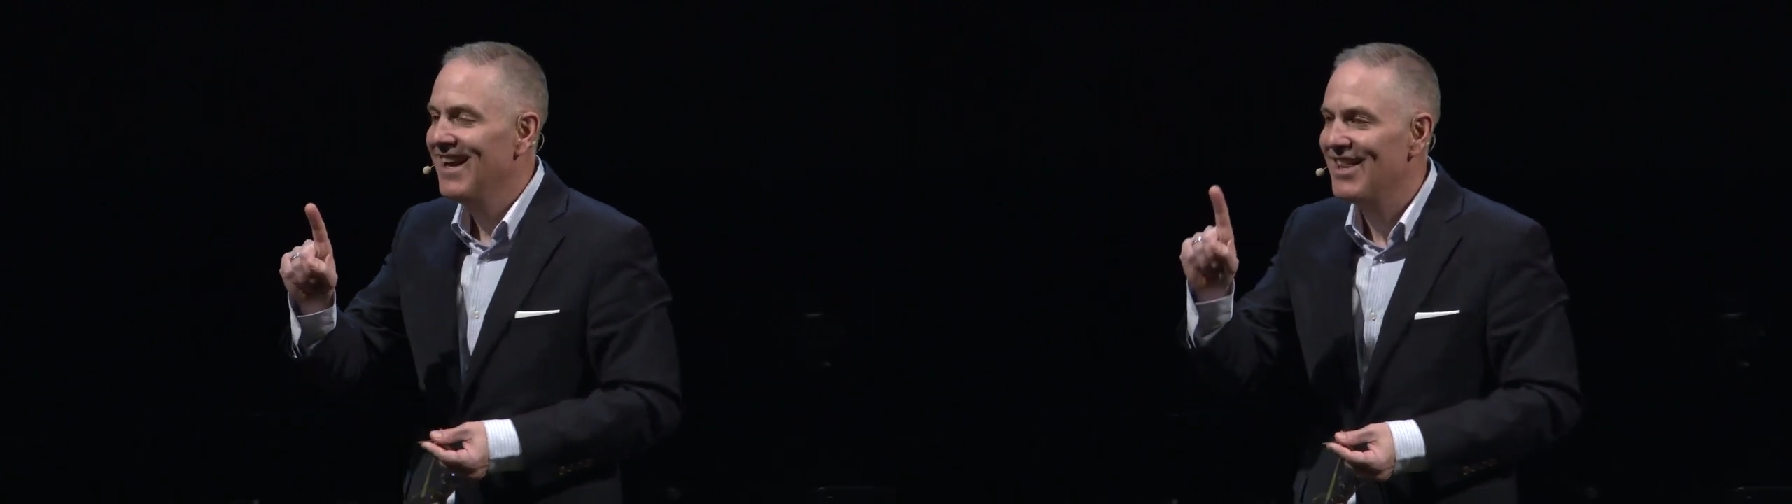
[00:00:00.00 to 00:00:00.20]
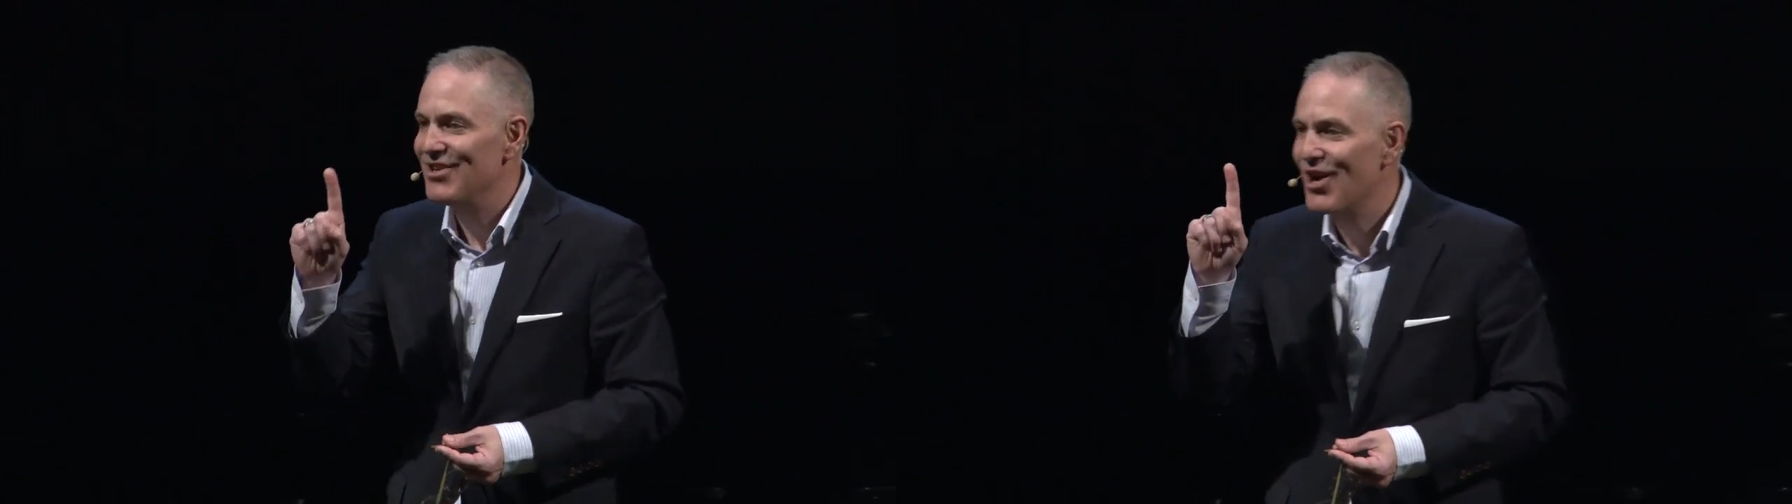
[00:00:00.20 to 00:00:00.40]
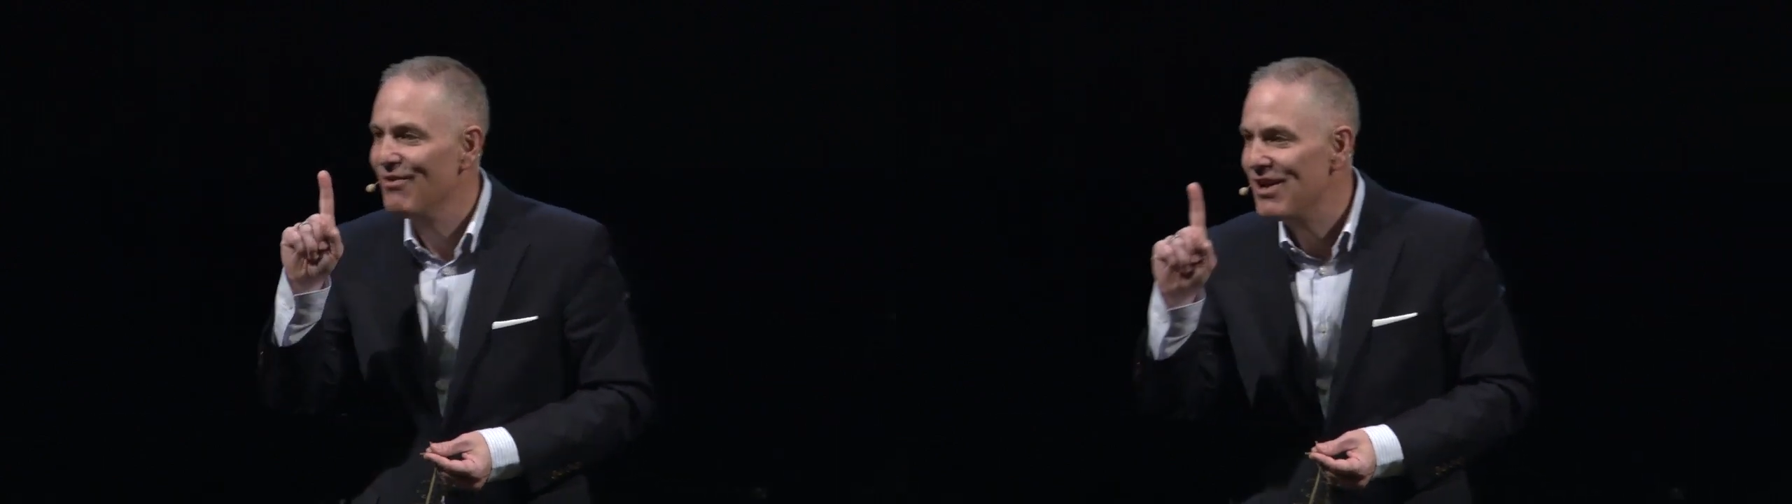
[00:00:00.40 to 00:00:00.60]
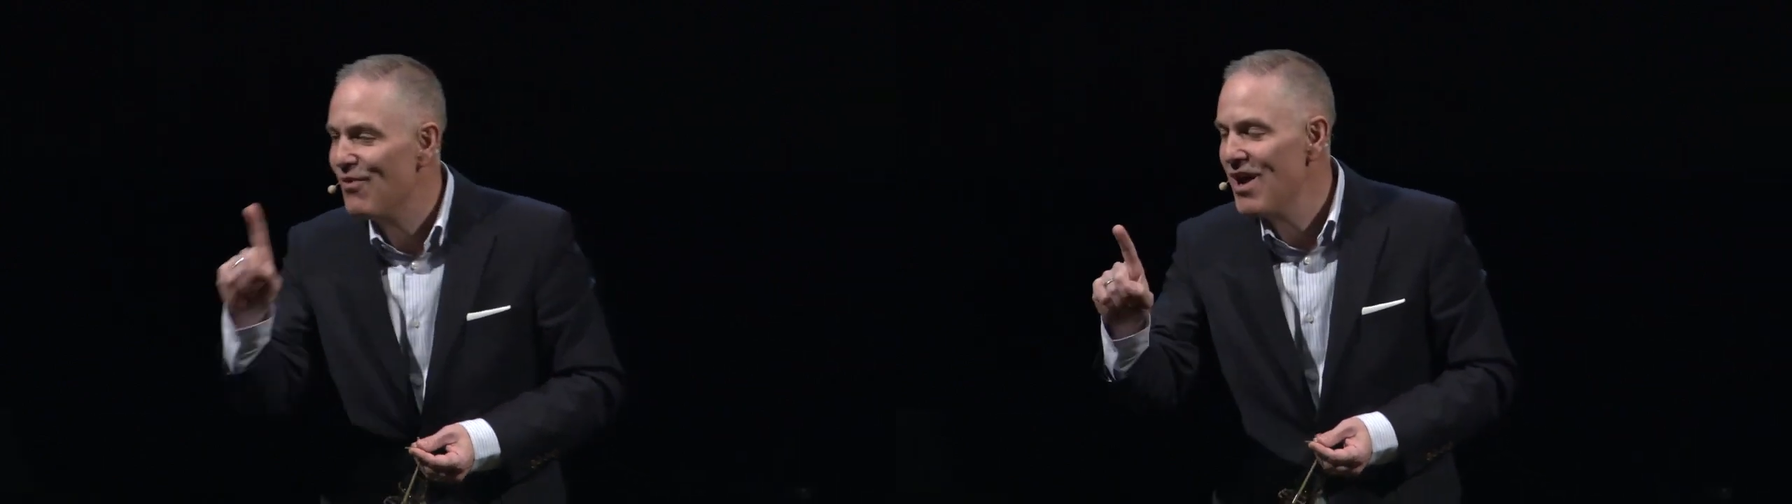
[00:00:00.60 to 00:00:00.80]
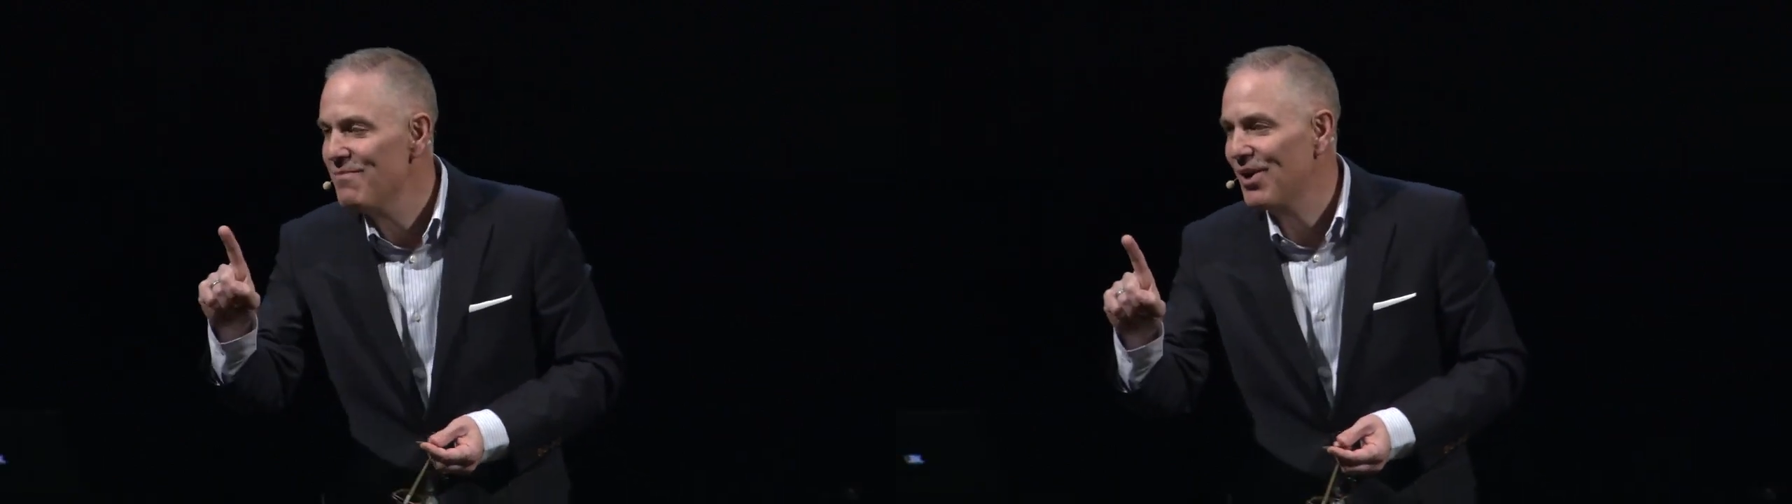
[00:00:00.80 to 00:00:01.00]
There's only
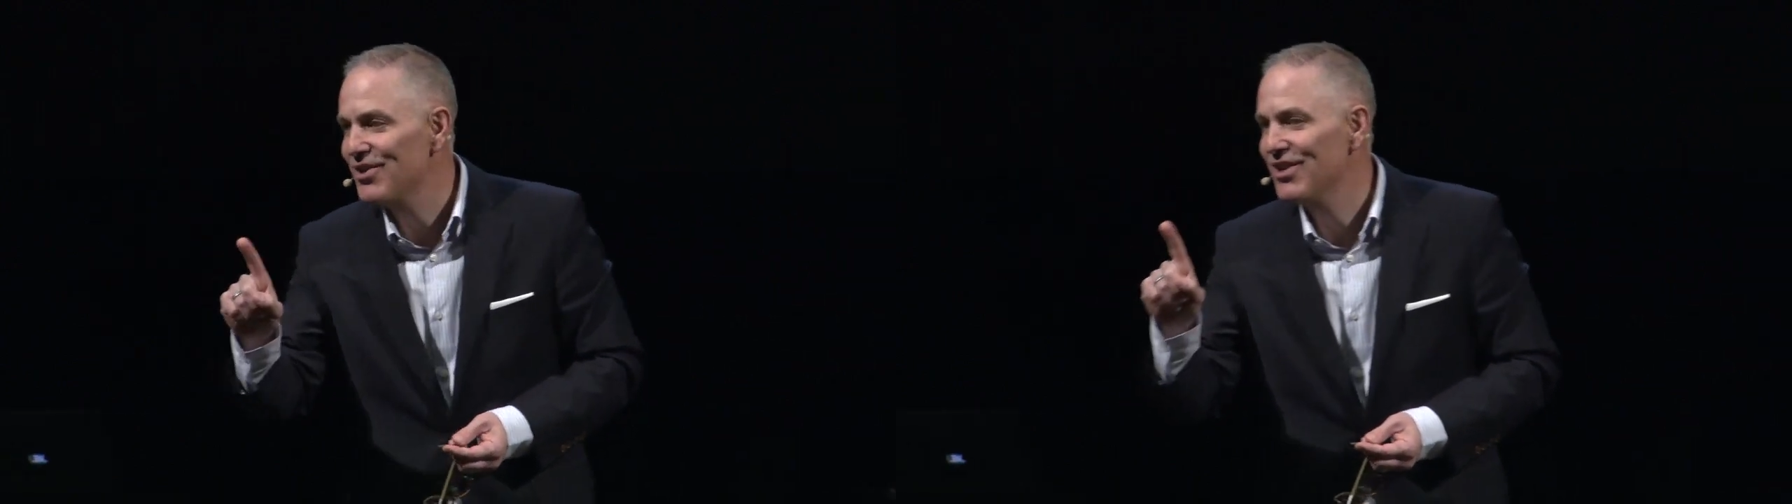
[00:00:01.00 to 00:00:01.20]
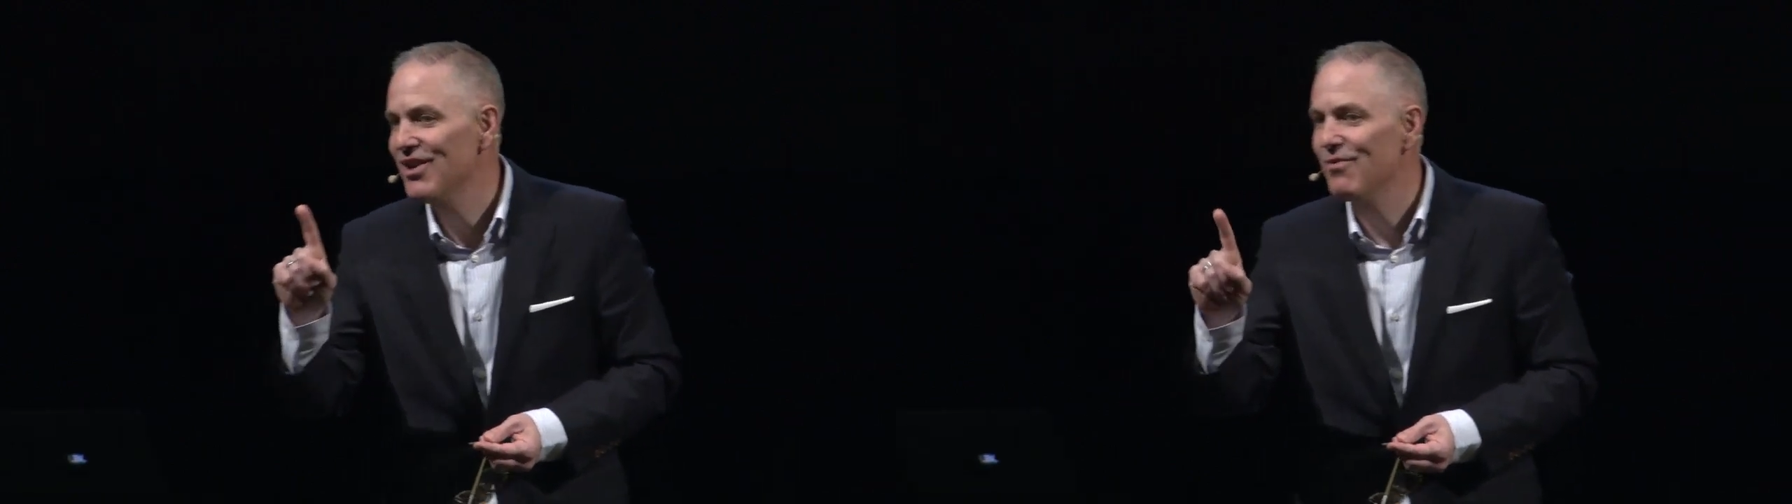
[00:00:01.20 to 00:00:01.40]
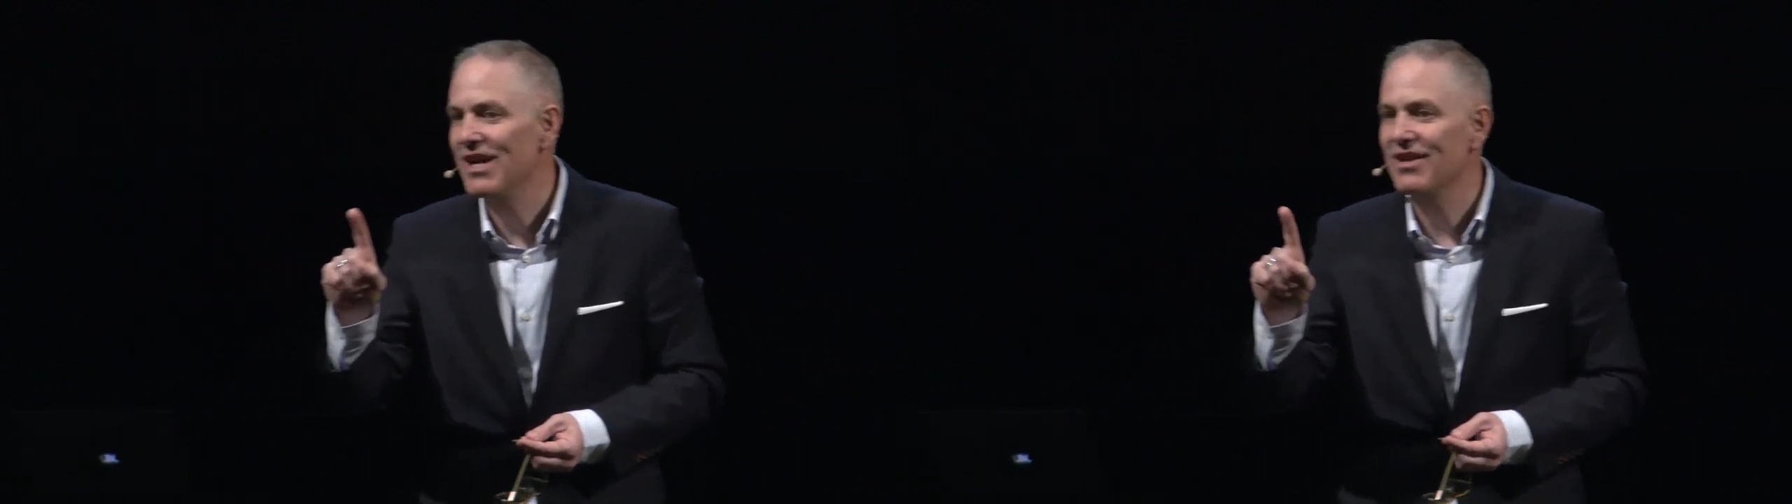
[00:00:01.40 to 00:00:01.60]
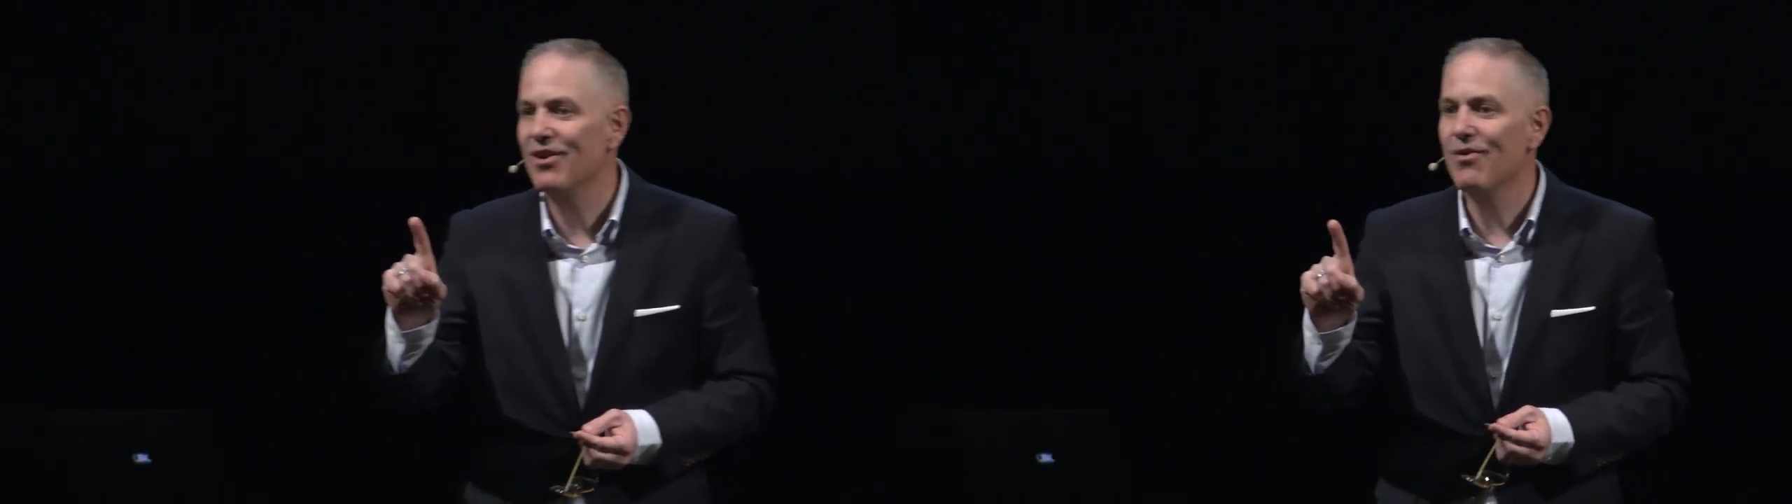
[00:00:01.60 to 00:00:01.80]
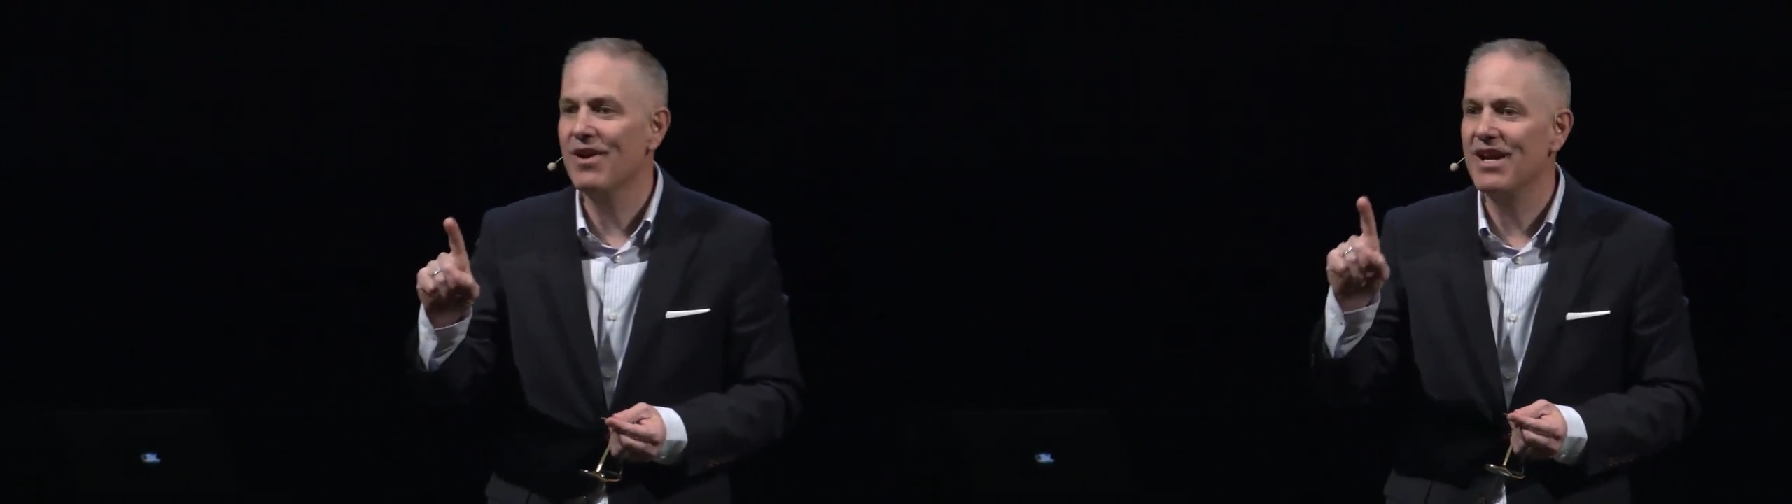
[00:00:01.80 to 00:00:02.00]
one person who will get the
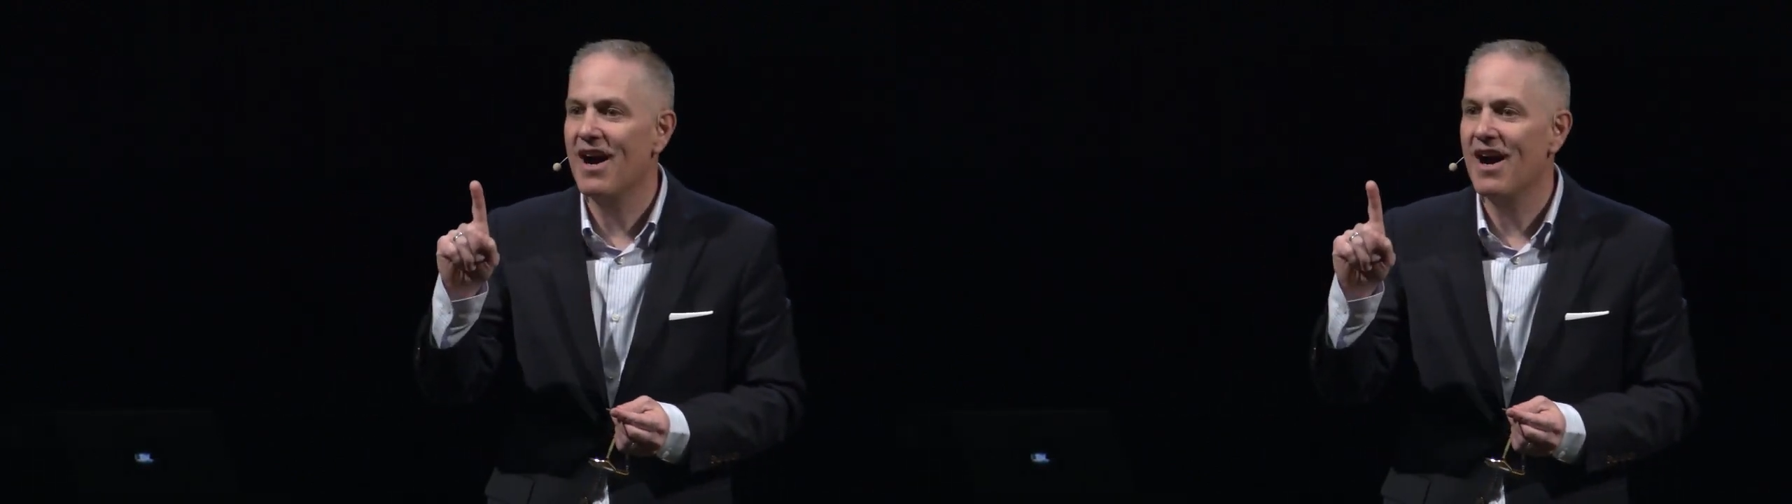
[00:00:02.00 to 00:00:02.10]
glory,